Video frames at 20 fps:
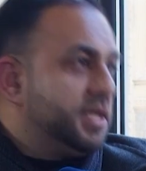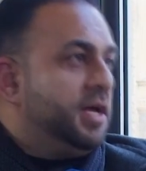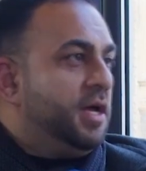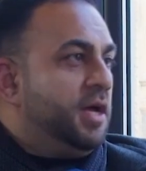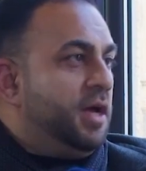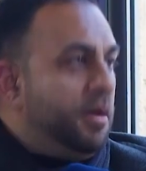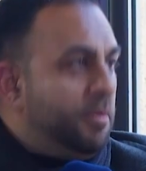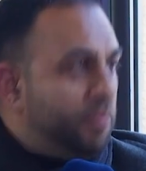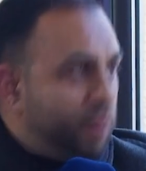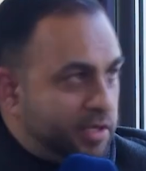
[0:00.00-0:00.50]

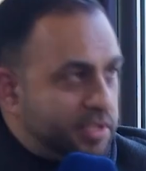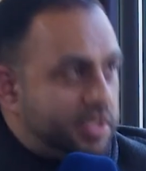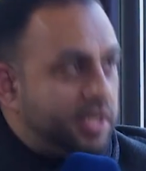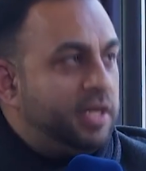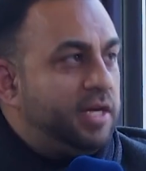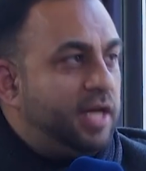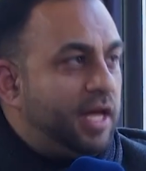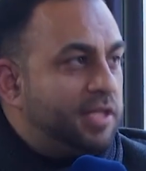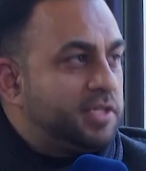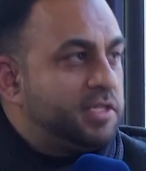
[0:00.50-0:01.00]
Mm. President
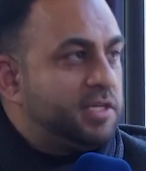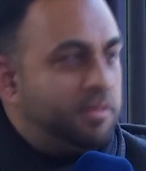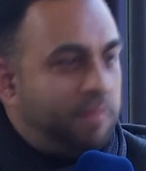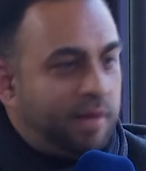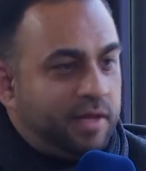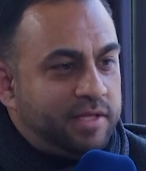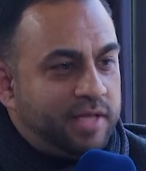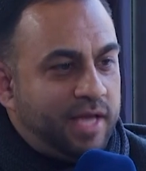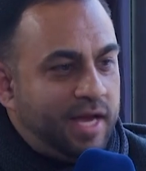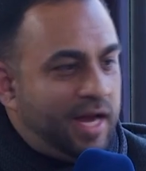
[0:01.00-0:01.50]
Nelson
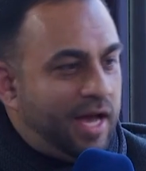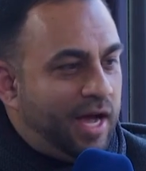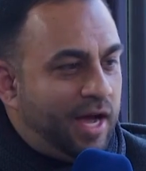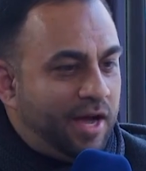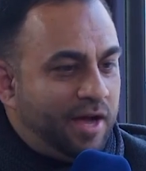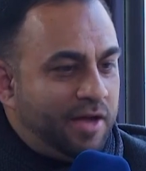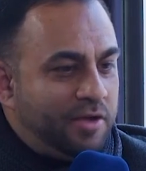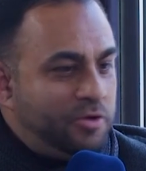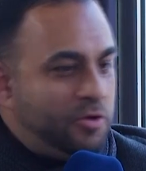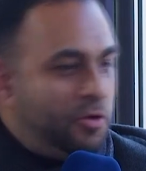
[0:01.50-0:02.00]
Mandela,
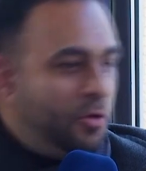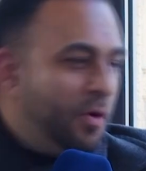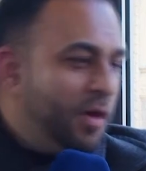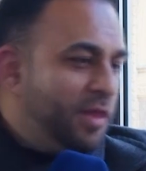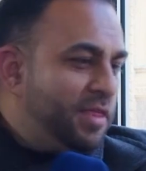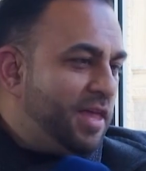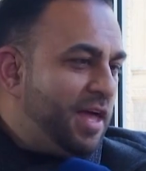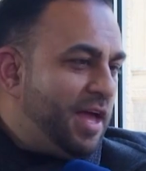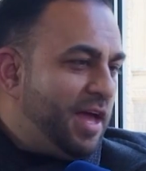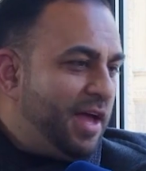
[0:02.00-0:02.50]
you were
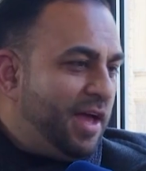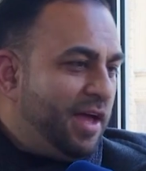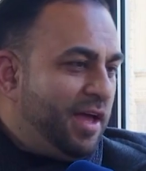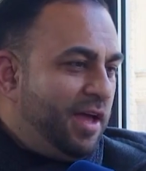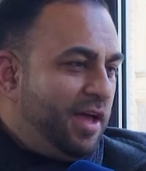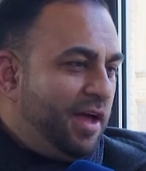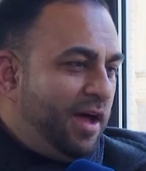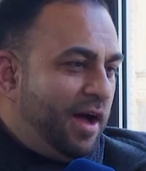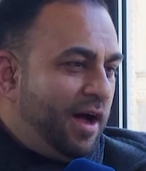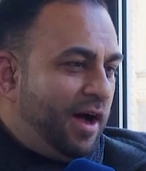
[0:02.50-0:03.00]
there,
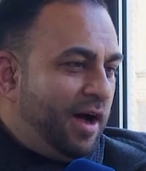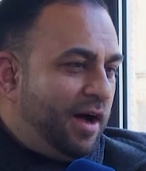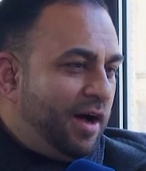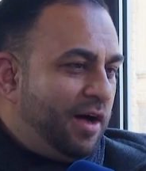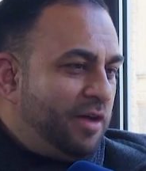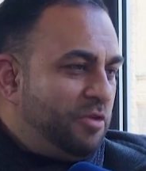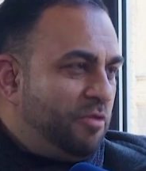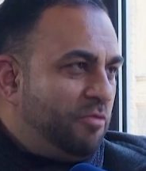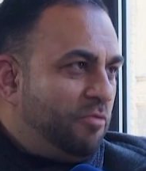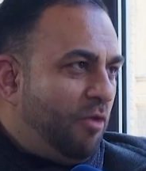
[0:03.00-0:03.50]
uh,
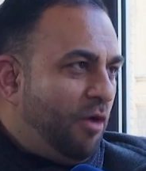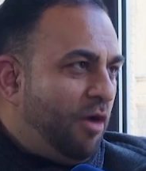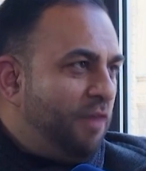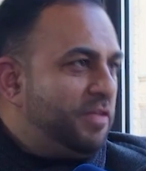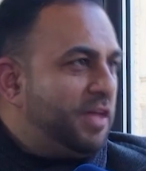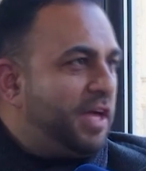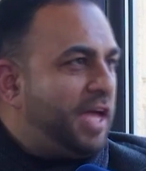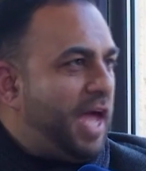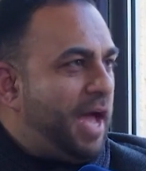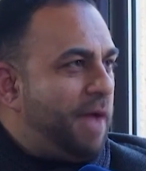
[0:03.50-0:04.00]
you've worn the
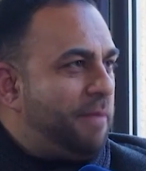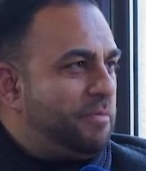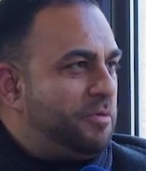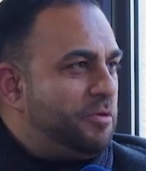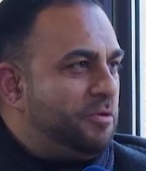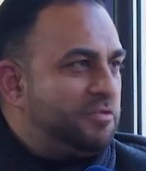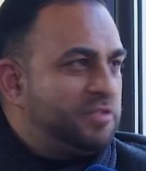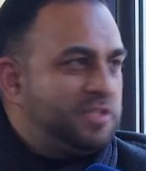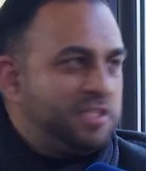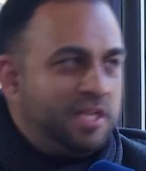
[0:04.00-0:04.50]
cap,
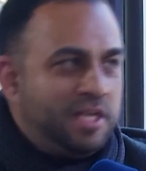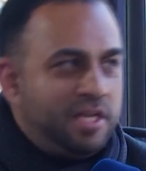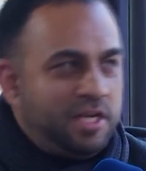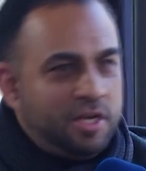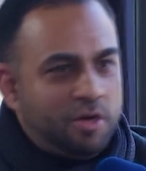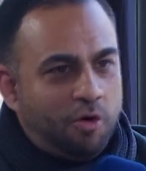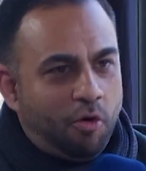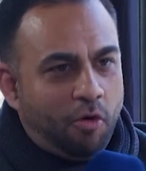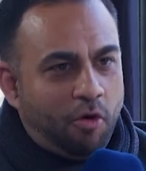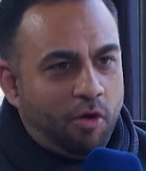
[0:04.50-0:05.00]
you've seen it
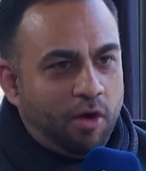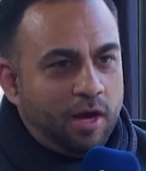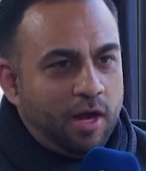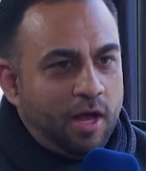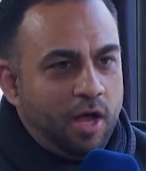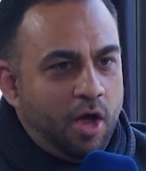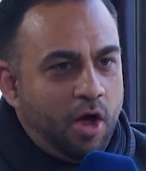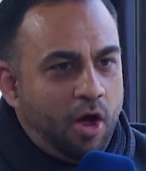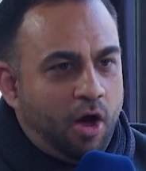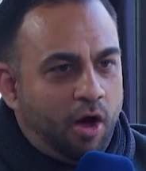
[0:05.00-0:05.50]
all
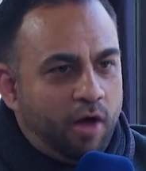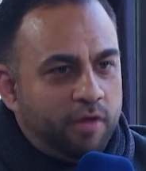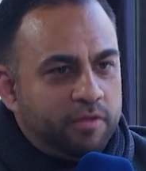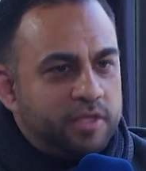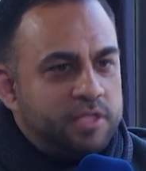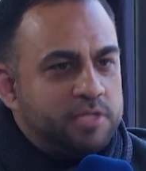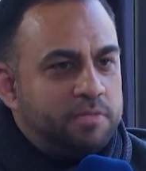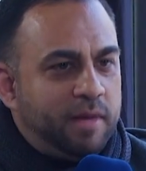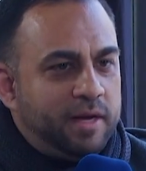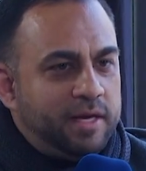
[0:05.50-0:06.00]
on
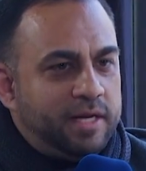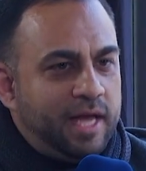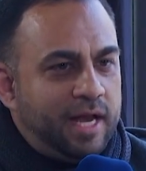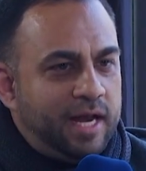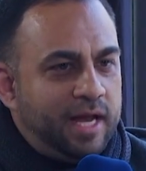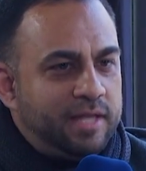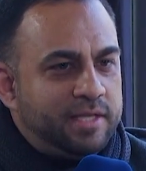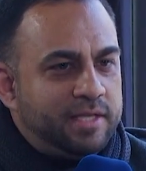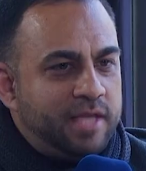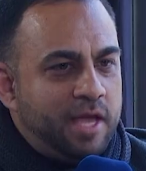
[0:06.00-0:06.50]
this
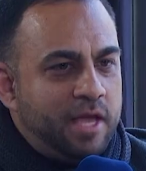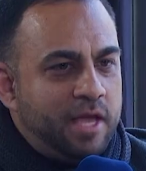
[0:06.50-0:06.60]
Mandela Day,